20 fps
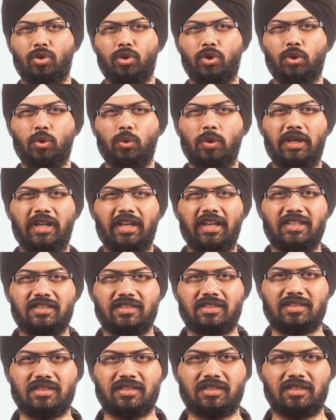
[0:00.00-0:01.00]
Too
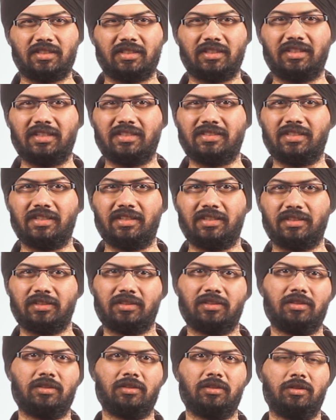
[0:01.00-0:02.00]
less, is
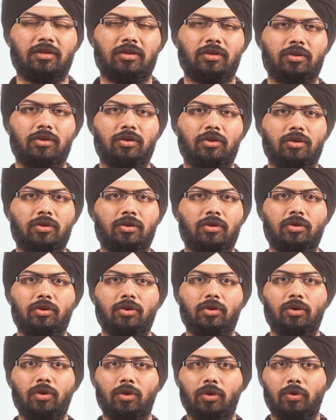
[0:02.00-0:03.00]
it?
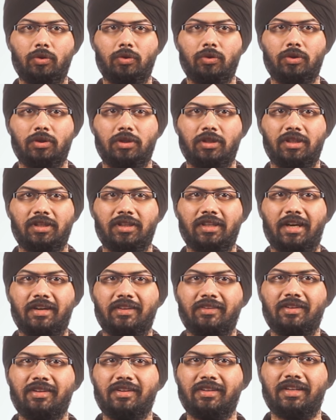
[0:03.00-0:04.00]
No, that
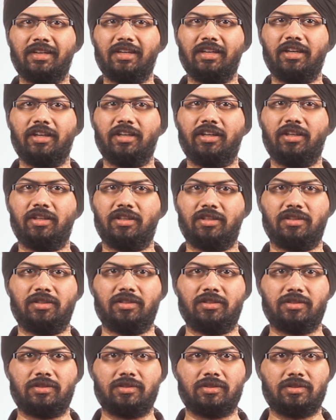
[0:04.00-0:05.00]
isn't really
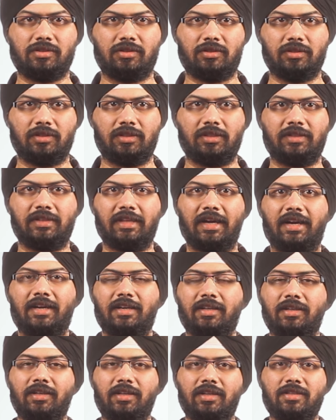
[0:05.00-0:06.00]
terse.
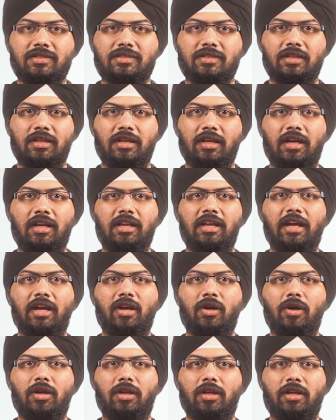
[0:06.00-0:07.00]
That is a
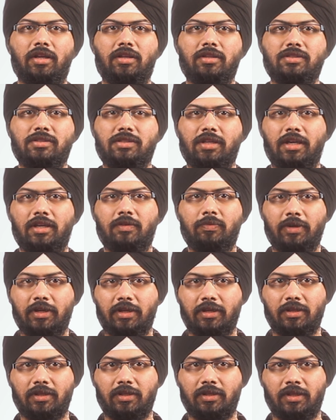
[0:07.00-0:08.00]
laconic
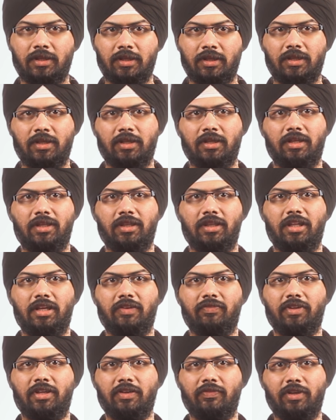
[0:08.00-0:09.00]
statement. They
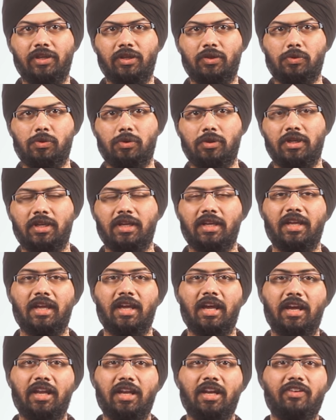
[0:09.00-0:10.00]
have given you
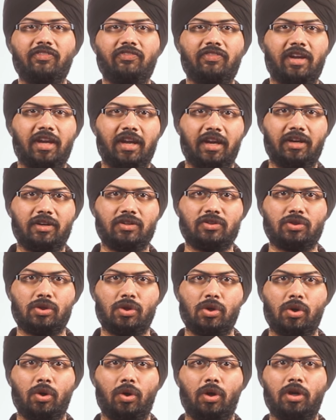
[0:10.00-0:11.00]
enough hints
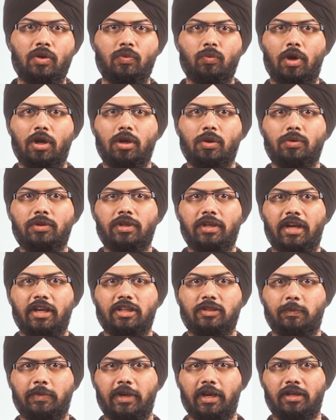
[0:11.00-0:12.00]
on what do they
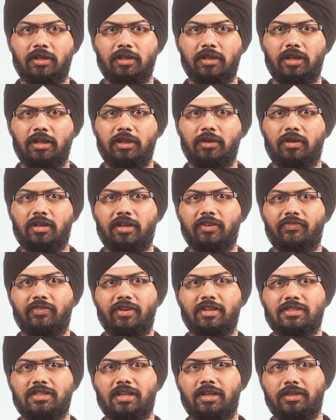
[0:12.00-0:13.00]
expect in your
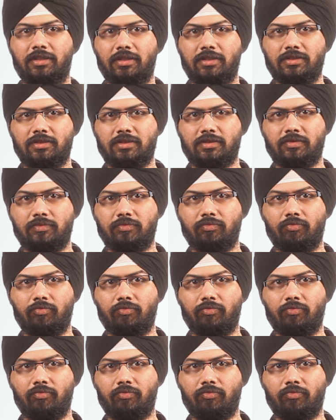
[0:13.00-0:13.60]
reference letters.